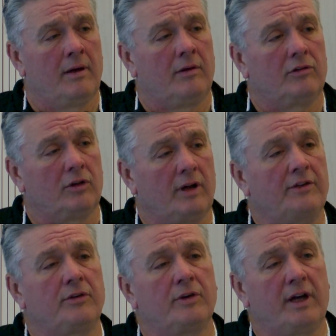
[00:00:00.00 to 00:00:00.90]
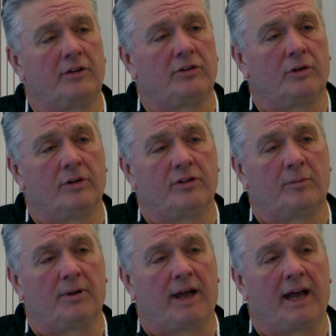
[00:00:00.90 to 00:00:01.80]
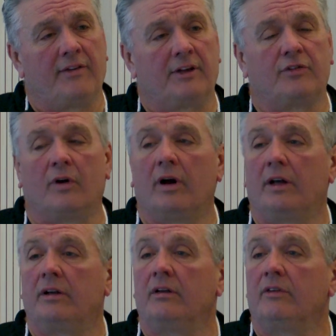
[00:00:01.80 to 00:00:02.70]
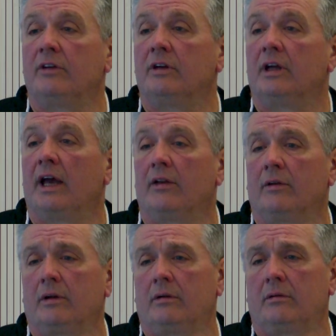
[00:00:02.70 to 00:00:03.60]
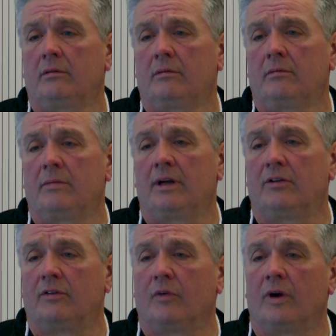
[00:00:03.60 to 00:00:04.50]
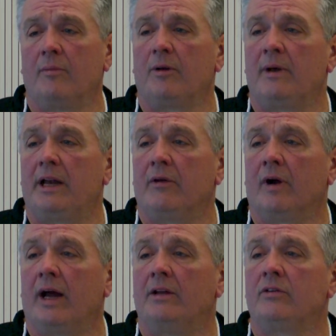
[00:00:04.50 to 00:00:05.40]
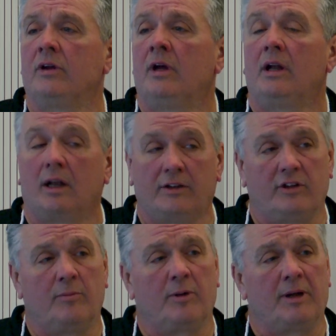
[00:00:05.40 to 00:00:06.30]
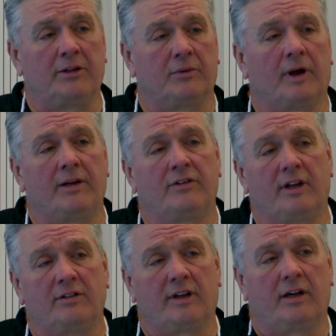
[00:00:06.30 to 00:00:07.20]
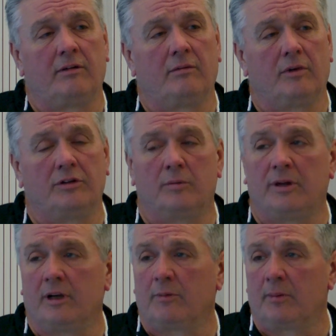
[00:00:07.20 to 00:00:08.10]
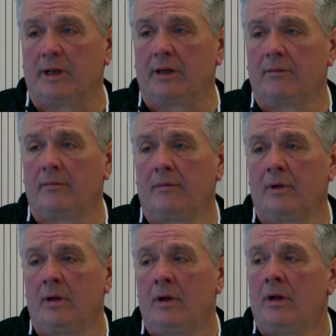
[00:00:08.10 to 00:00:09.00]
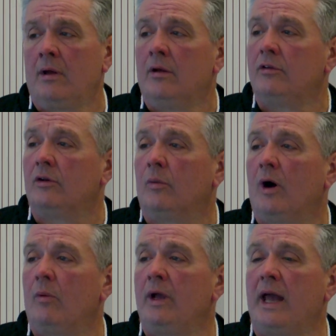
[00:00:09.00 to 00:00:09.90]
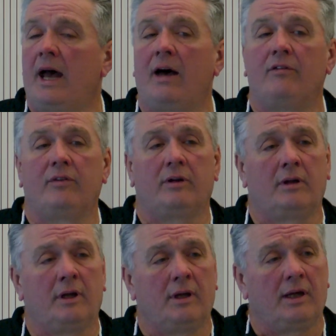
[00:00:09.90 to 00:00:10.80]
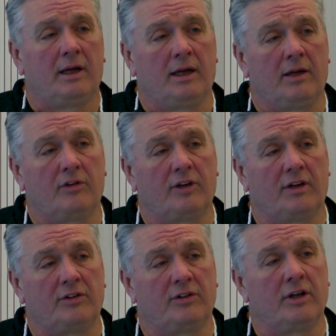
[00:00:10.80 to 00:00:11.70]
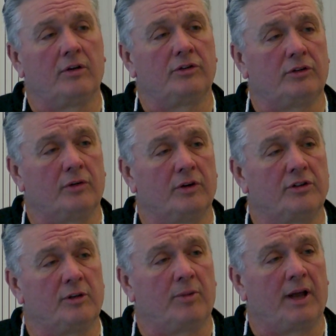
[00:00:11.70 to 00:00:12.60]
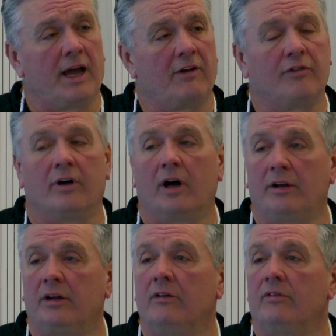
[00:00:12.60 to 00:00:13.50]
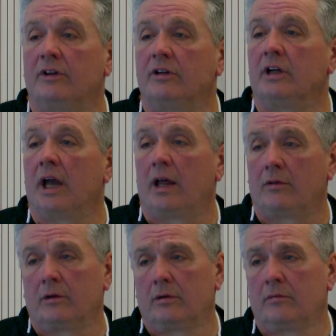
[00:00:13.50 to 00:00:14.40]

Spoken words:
So let's create a stewardship plan that's for hunting, fishing, gathering. Because if we're implementing rights, let's implement the rights they said we should be implementing. So what we have is a single stewardship plan for hunting, fishing, gathering.